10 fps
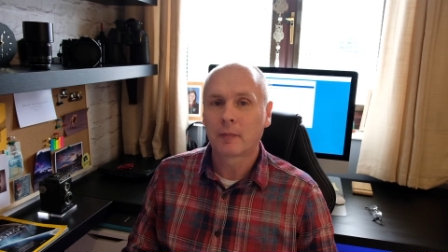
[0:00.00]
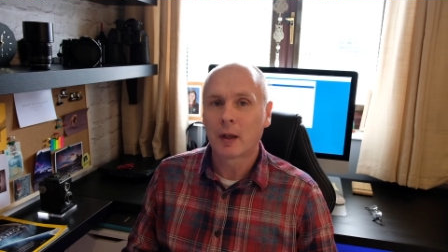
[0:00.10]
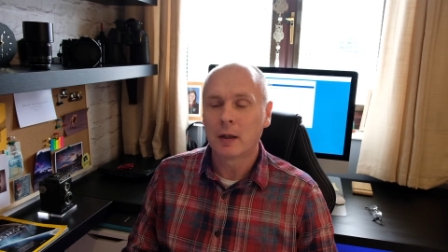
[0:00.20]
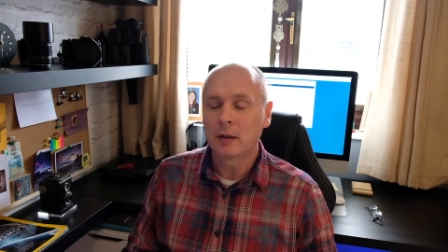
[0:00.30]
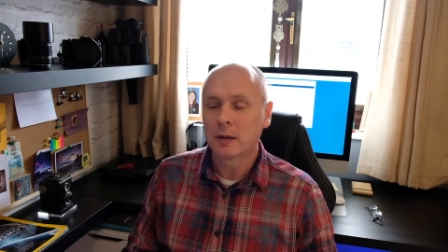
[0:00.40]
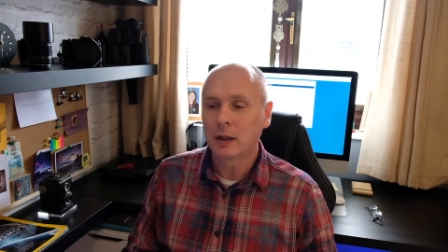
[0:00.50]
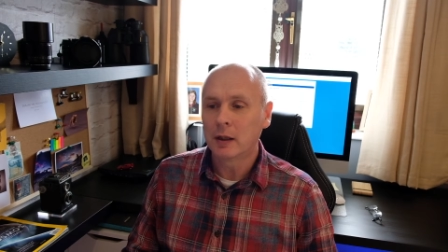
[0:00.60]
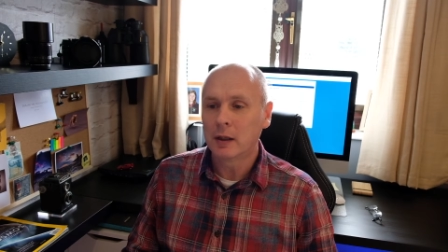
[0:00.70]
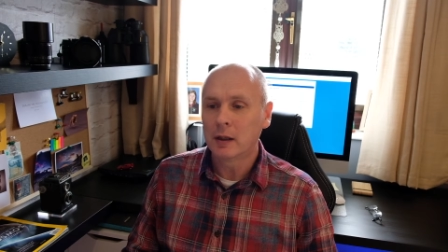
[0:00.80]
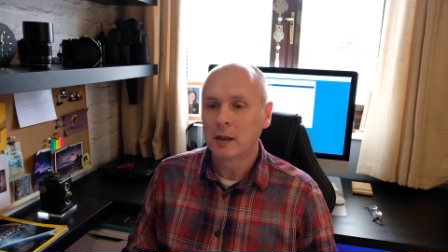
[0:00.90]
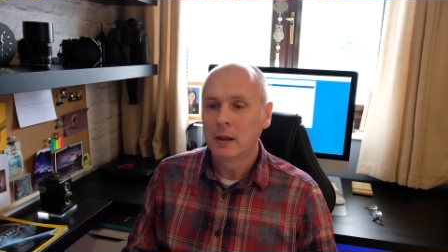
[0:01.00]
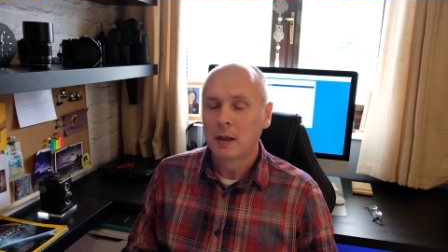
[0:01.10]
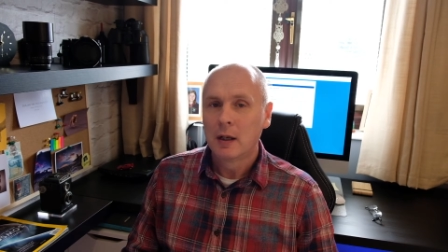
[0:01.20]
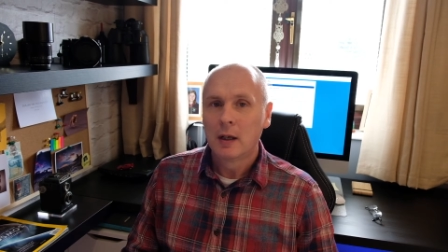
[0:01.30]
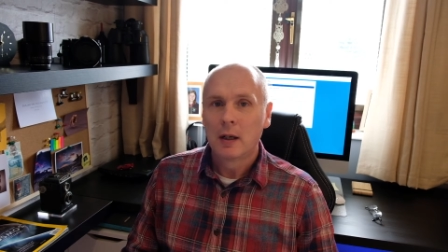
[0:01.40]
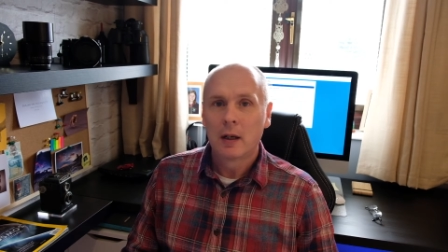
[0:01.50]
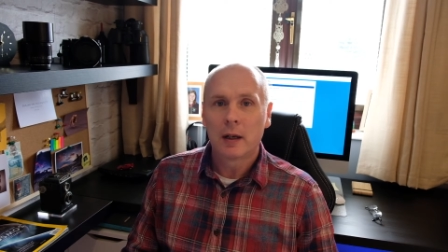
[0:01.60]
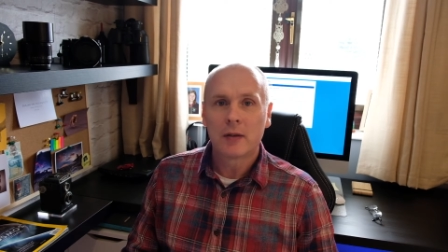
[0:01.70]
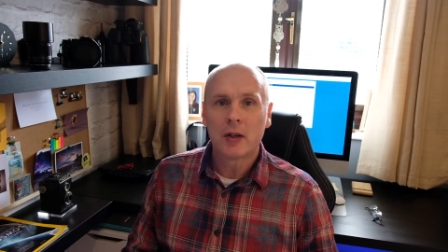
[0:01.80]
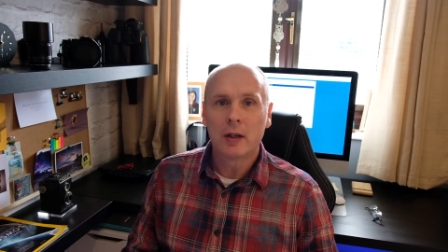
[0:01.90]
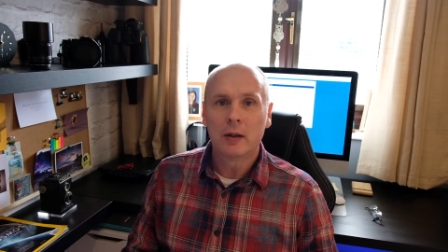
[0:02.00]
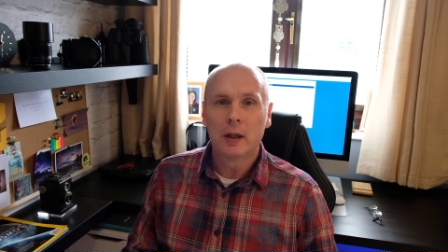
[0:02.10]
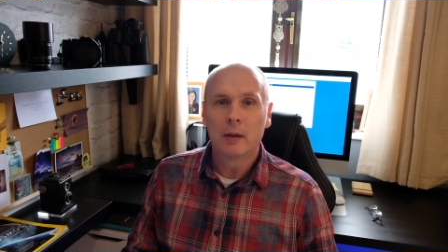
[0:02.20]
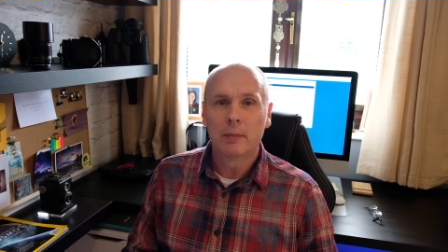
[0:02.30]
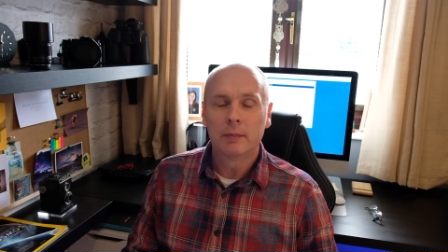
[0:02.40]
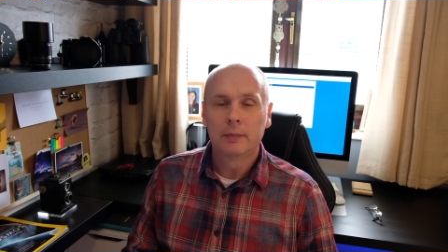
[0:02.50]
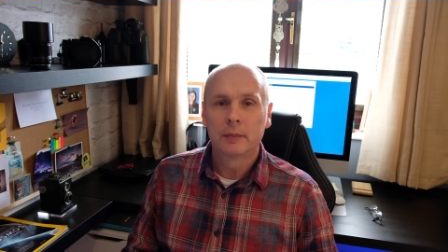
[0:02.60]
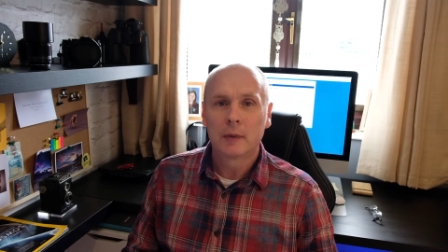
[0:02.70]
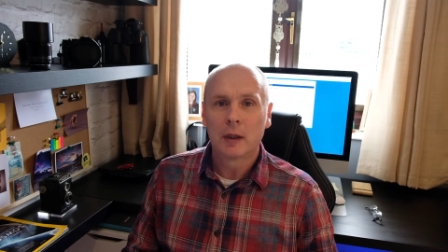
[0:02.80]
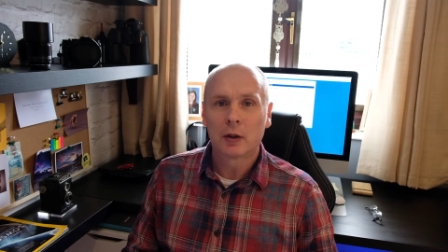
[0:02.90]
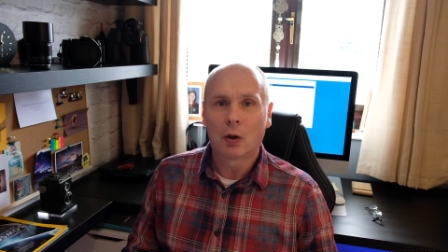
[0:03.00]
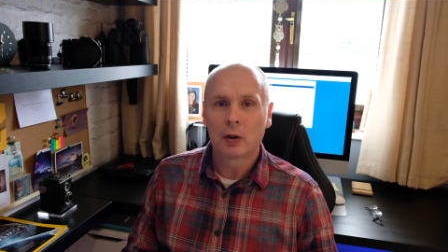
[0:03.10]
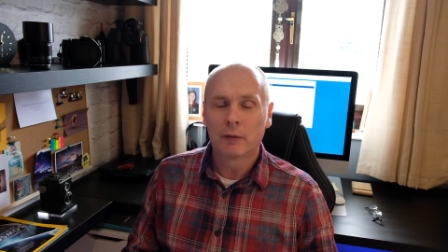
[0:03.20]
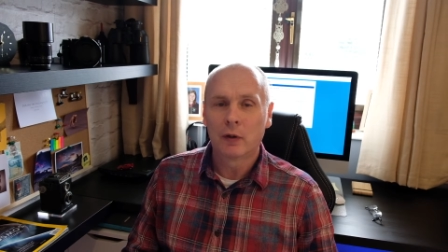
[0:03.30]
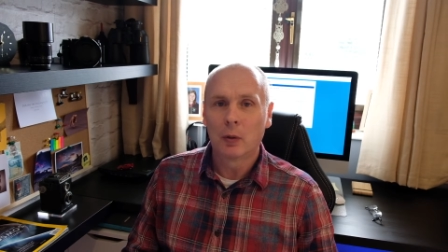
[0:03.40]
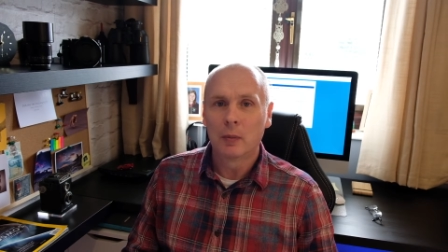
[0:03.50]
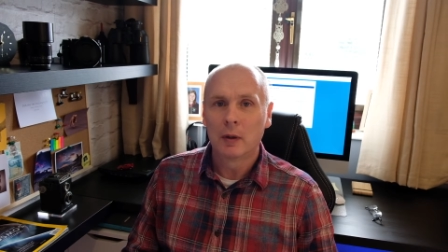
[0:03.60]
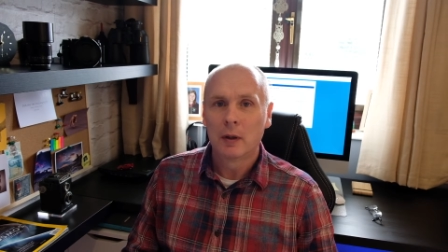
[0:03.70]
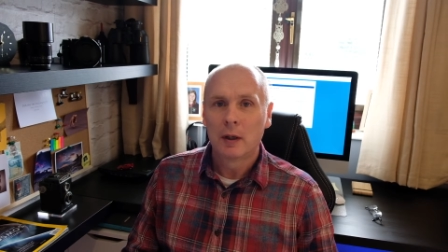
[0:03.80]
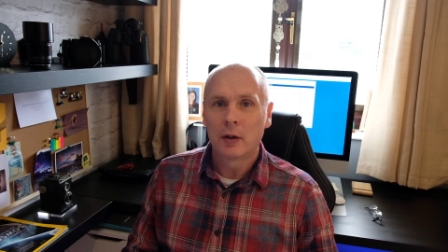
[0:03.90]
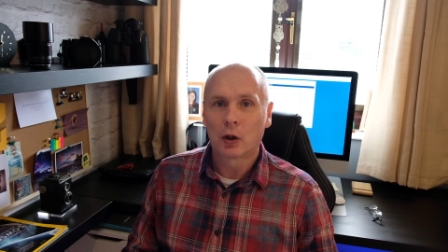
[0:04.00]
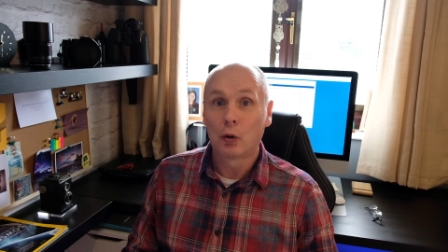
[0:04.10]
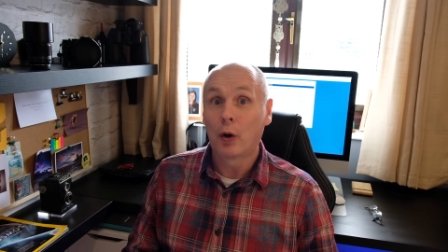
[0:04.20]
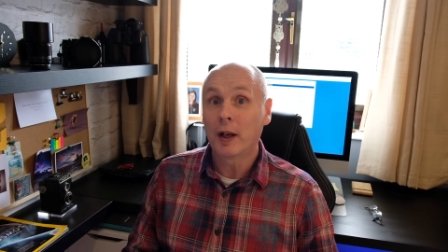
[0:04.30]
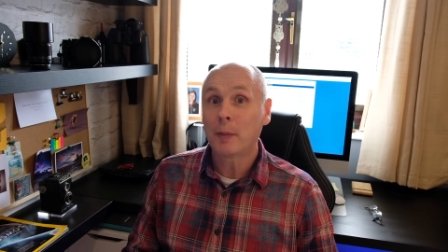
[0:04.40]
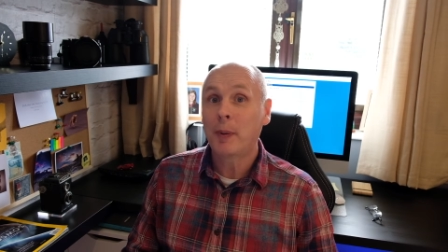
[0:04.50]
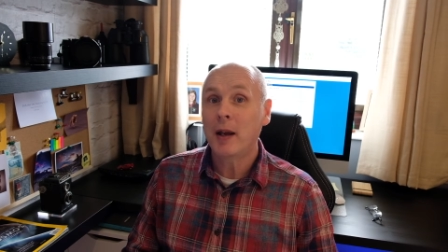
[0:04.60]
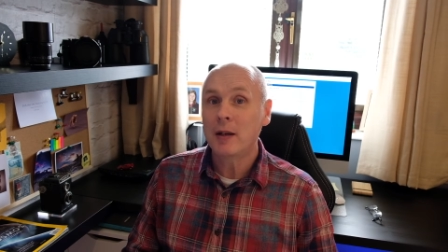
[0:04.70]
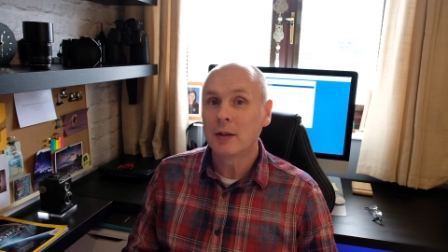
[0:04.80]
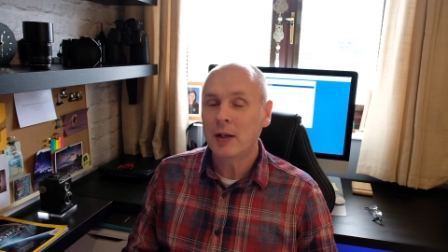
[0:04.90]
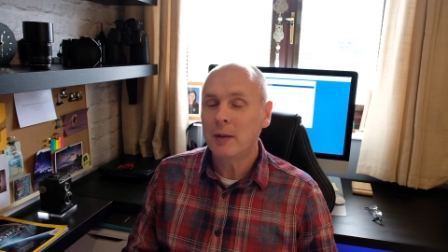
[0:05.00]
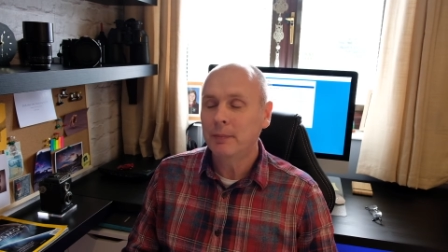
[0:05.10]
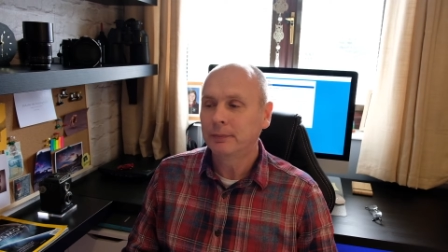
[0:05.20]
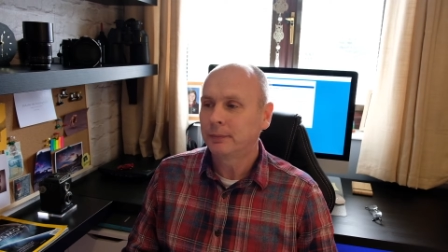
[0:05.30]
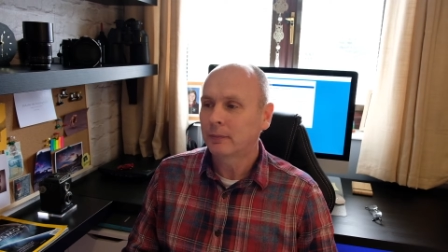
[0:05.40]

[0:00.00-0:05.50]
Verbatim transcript: and uh, I've seen um, a doctor from the chronic pain team